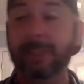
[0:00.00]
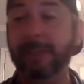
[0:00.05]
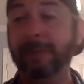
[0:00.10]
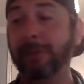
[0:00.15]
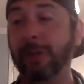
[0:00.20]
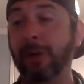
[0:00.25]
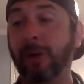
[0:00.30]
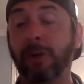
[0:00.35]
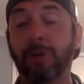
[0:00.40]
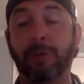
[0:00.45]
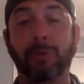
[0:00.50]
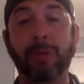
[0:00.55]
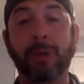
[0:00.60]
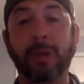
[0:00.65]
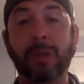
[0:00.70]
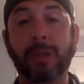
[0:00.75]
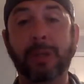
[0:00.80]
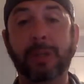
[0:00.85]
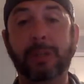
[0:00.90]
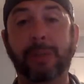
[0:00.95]
even though
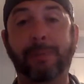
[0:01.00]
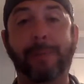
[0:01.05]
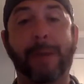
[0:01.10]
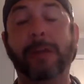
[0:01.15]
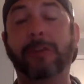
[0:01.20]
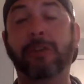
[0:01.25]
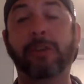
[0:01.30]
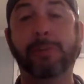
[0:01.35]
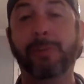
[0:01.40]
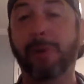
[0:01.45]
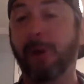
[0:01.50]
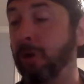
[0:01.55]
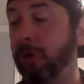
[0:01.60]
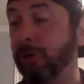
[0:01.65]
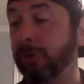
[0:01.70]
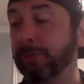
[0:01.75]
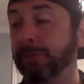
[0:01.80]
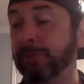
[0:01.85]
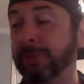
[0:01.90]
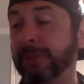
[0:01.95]
the Patrick
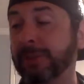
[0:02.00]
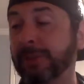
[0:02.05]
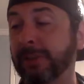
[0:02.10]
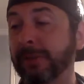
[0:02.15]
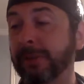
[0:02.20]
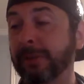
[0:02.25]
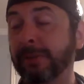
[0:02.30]
Mahomes